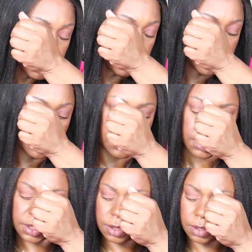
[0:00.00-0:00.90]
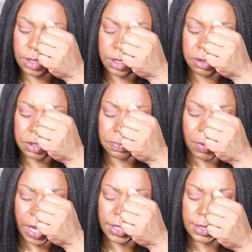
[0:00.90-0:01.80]
Gives it just a little
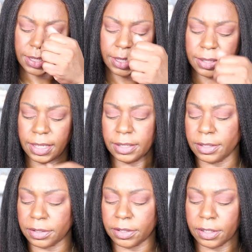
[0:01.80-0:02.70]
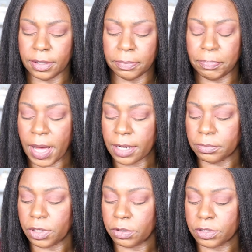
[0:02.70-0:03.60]
spice, and then the, the
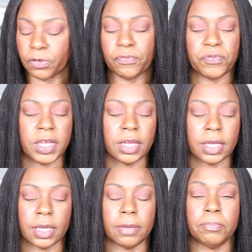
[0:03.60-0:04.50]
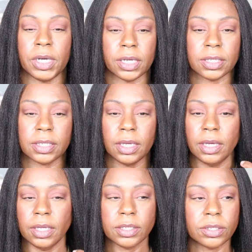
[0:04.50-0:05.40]
bottom notes are fig and musk.
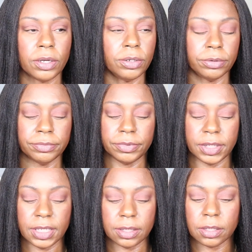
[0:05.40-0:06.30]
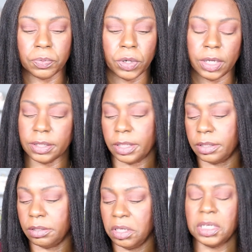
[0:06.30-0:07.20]
So this is one
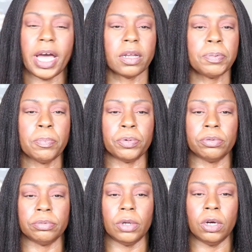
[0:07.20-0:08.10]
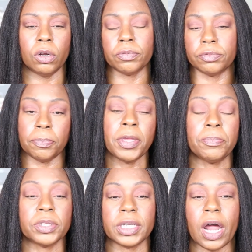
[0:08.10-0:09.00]
that a lot of people or the
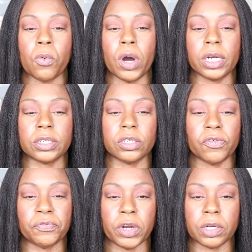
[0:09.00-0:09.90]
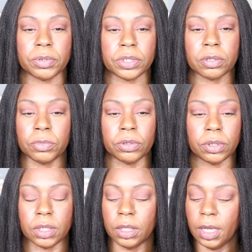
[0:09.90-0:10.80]
people that I watch in the fragrance
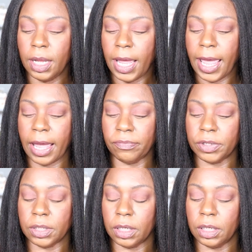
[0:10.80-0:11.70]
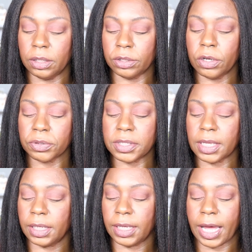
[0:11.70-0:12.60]
community having uh, don't
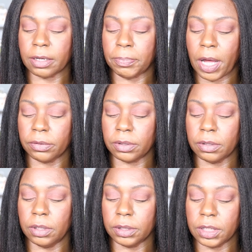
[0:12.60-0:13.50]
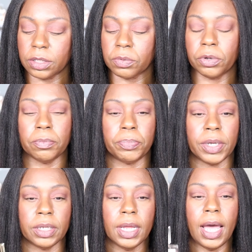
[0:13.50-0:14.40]
say a lot about this one,
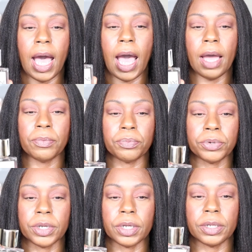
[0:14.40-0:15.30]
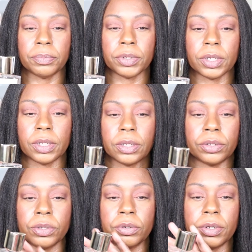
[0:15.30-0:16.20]
but I really, really
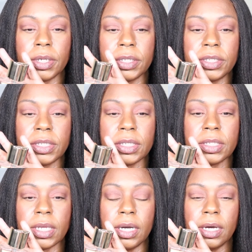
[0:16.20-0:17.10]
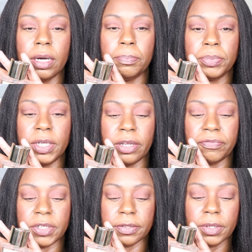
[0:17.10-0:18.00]
adore it. It's just
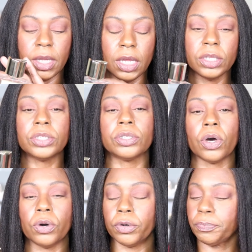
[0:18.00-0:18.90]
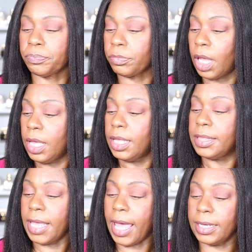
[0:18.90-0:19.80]
uplifting. So
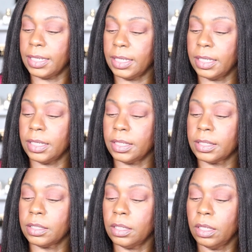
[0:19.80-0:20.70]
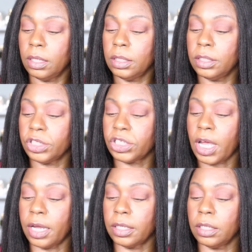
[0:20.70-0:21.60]
that is
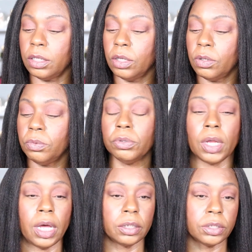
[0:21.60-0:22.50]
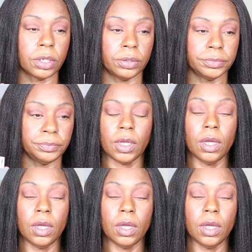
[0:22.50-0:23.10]
Nishane Wulong Cho.